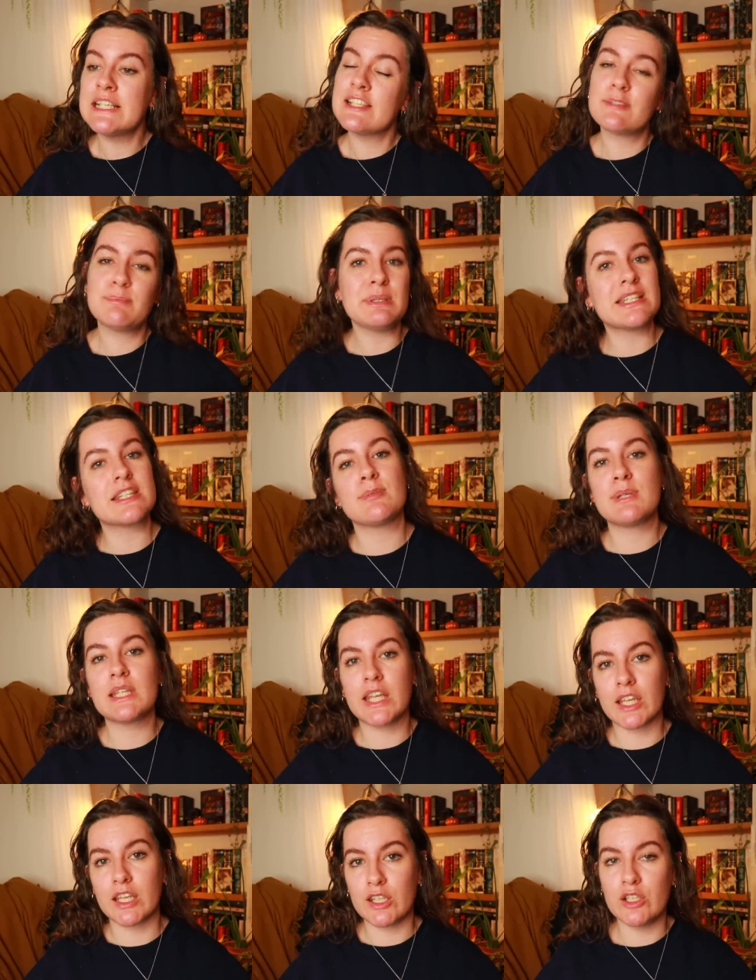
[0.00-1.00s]
speak to me
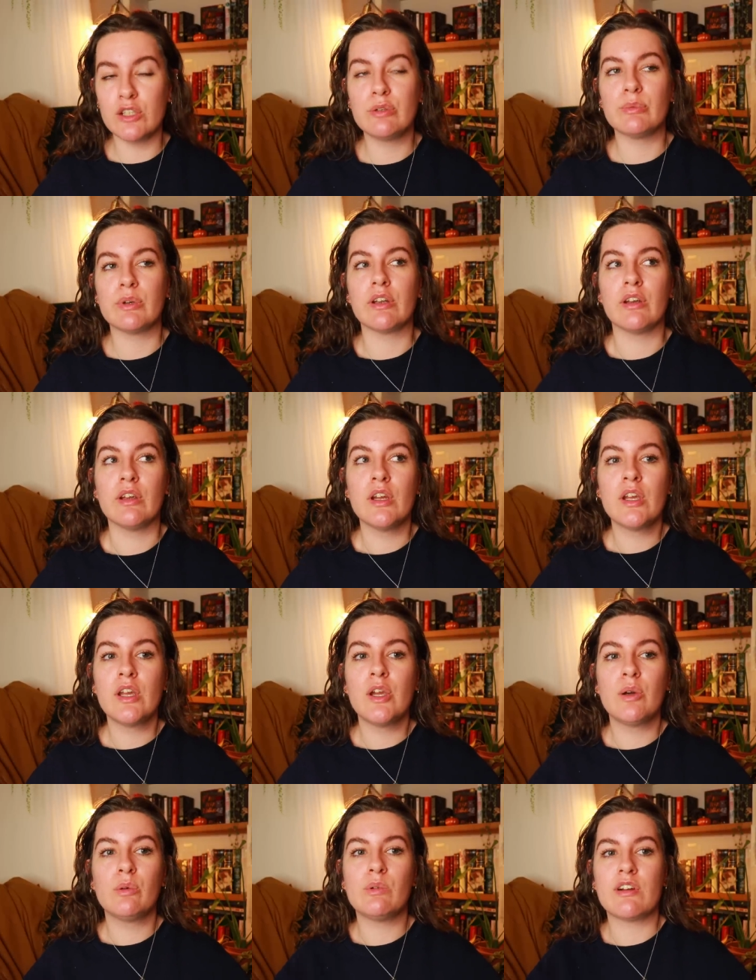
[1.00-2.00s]
like a human.
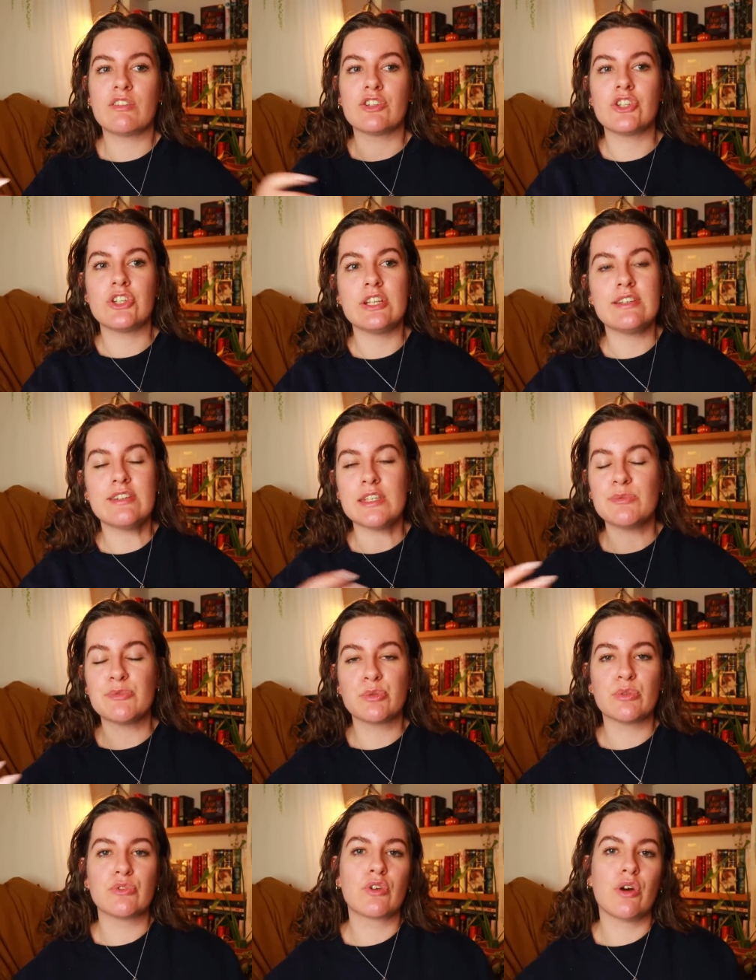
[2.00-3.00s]
Whereas she seems
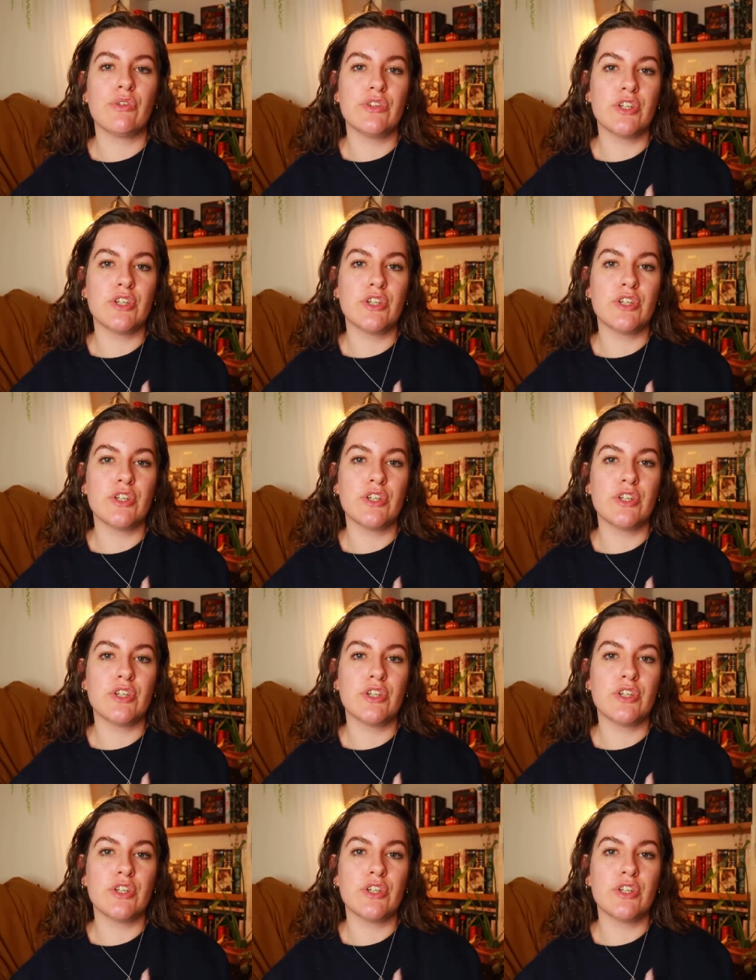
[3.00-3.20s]
to have gone